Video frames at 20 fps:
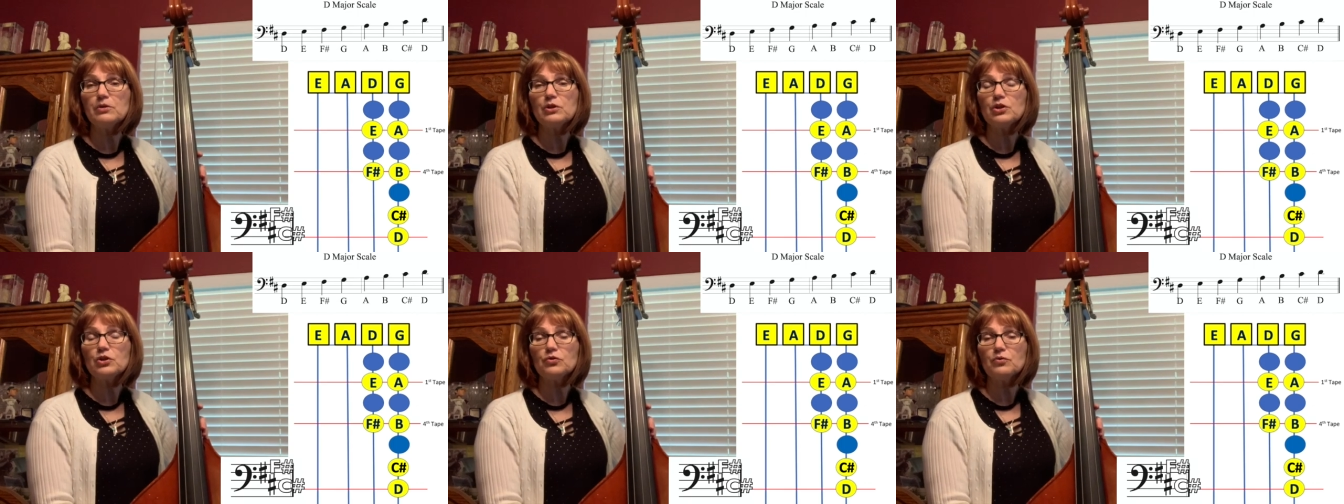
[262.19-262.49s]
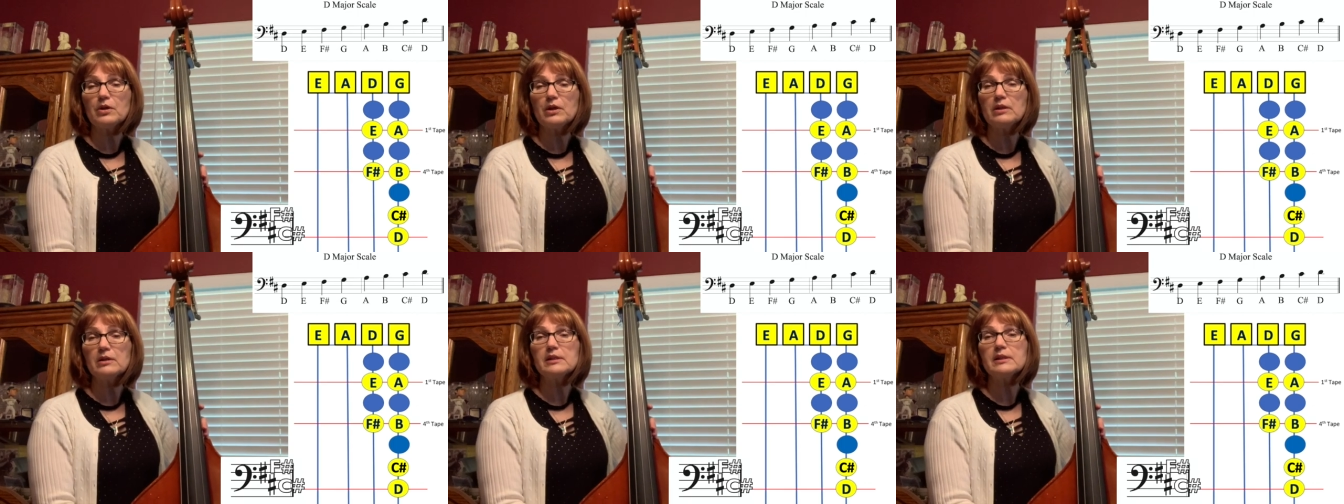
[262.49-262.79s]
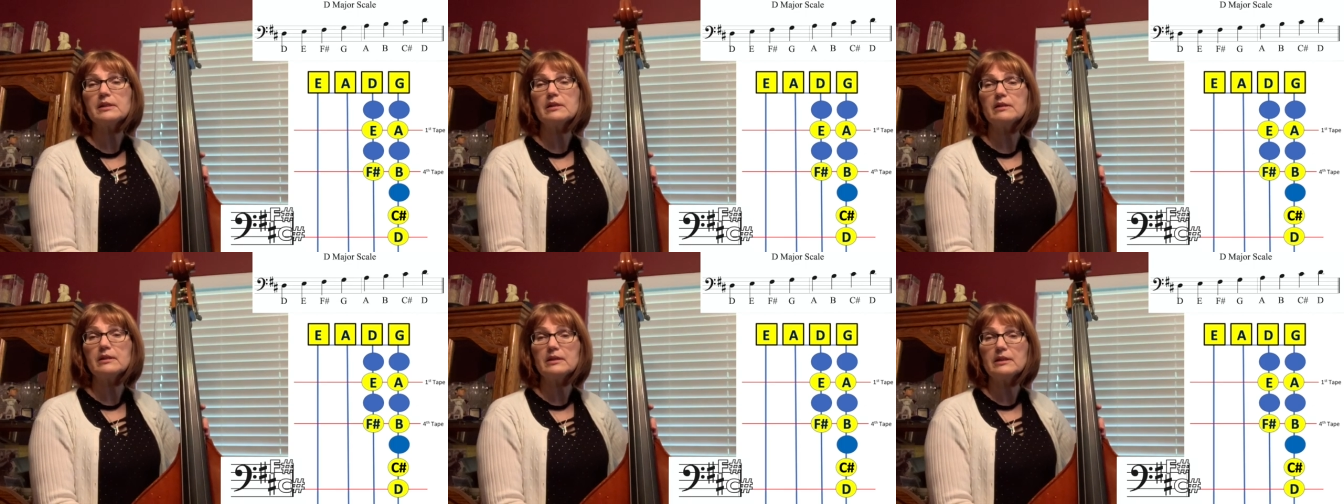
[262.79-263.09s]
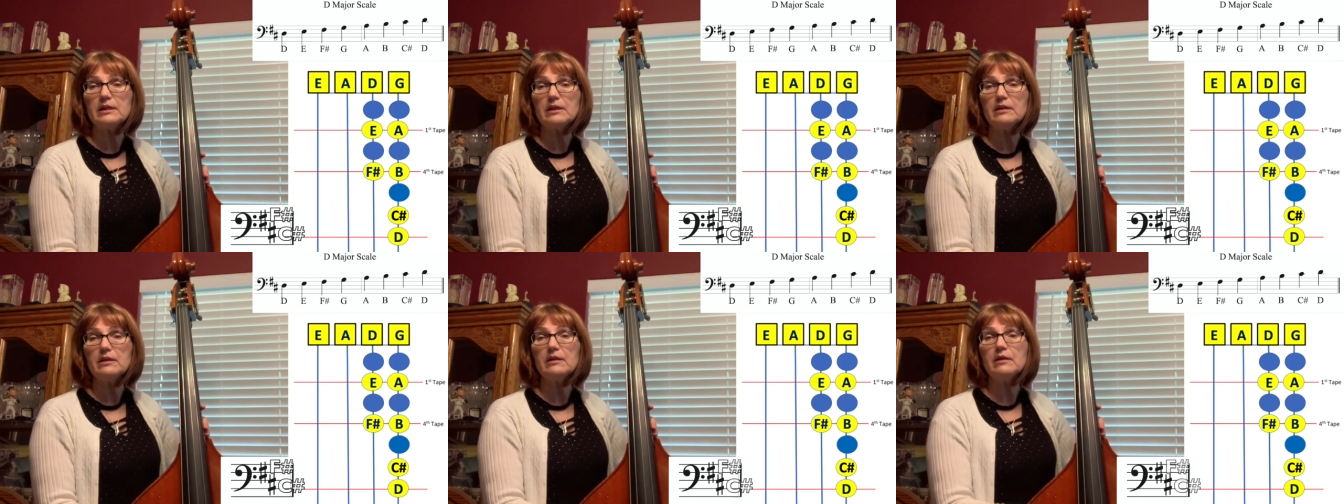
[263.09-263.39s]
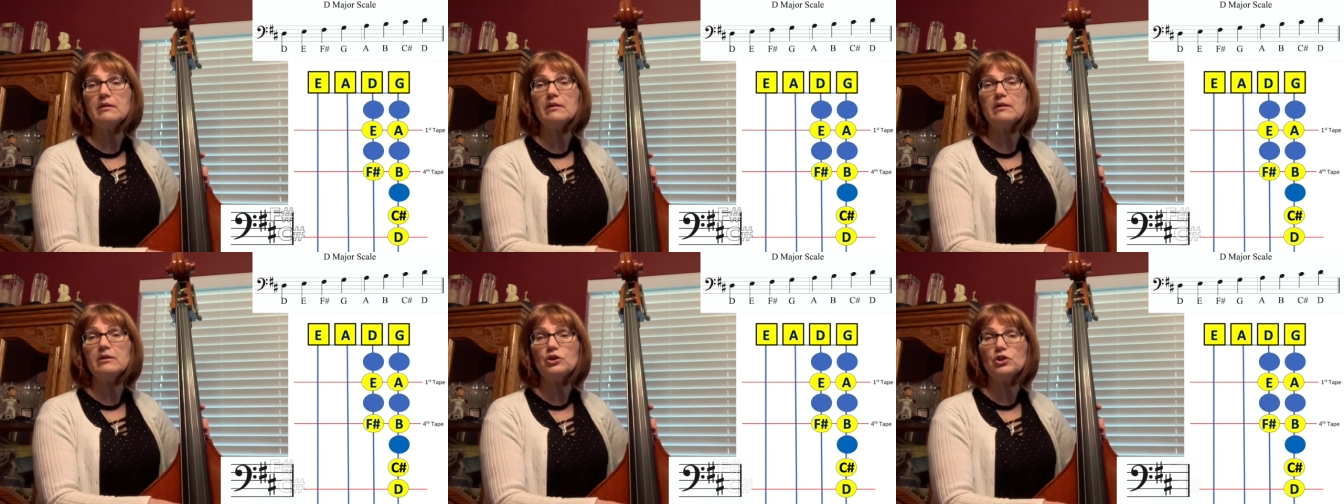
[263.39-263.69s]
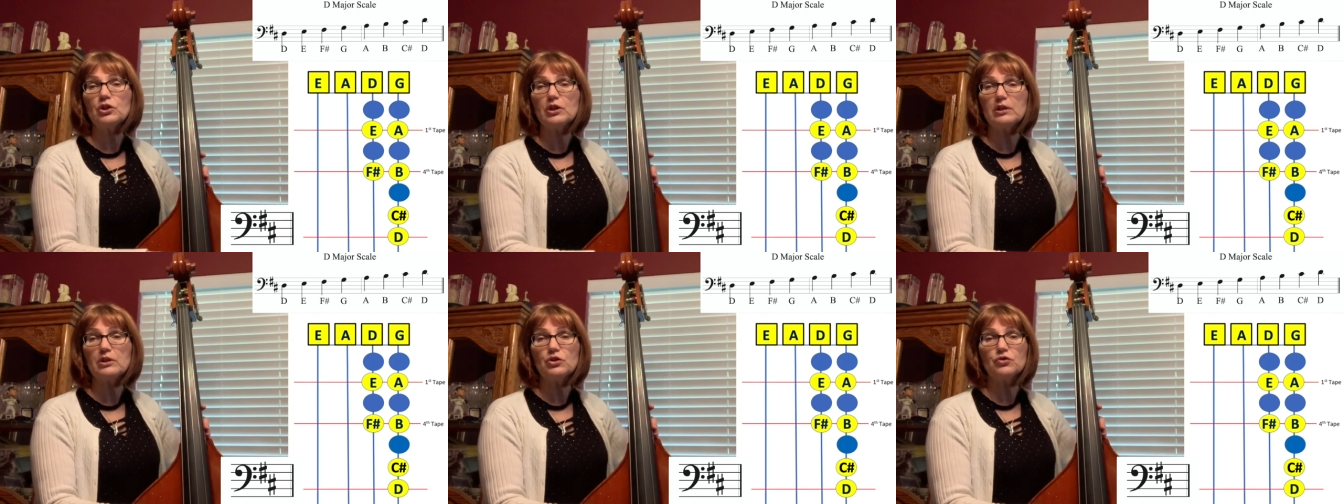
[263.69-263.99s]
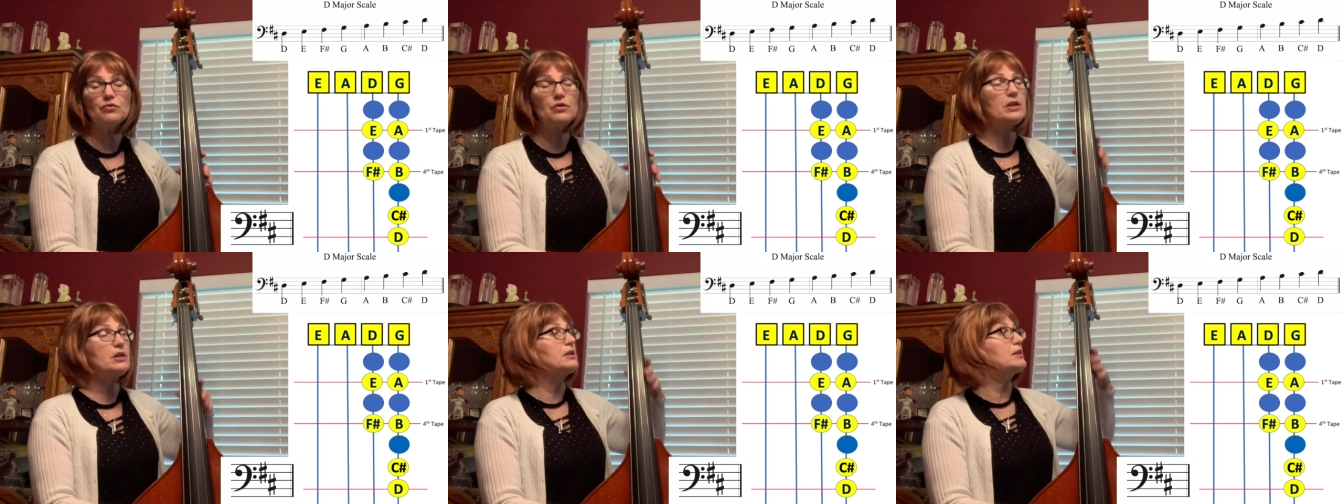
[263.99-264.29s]
strings, the D and the G
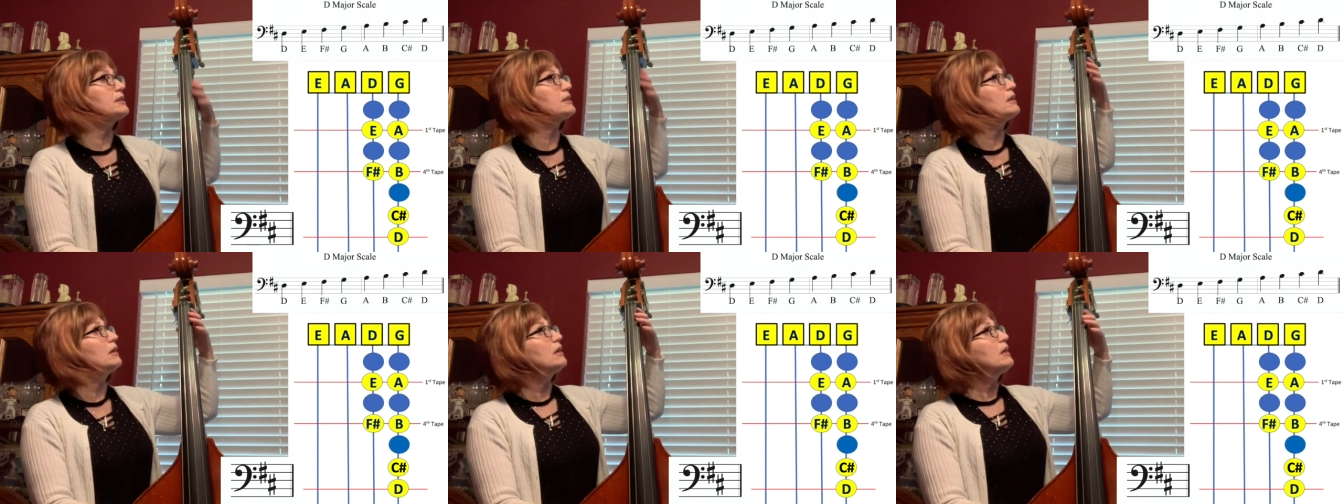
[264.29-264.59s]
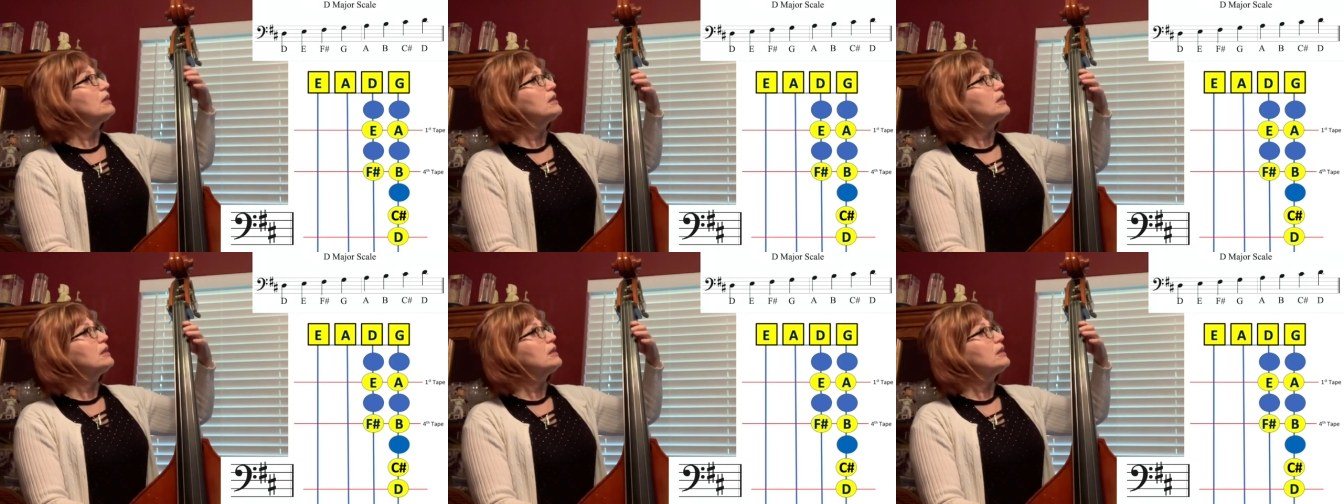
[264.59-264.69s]
strings,